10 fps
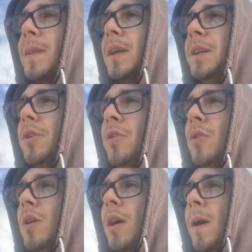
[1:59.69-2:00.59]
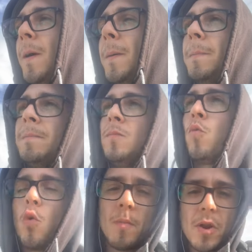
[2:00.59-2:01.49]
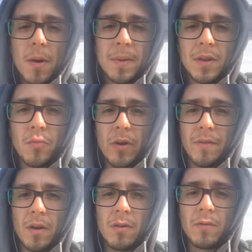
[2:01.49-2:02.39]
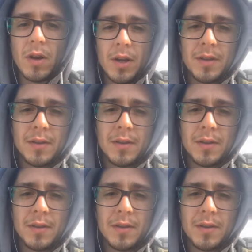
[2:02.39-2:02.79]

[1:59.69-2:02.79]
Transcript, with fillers: you know, warming up in the weather, right,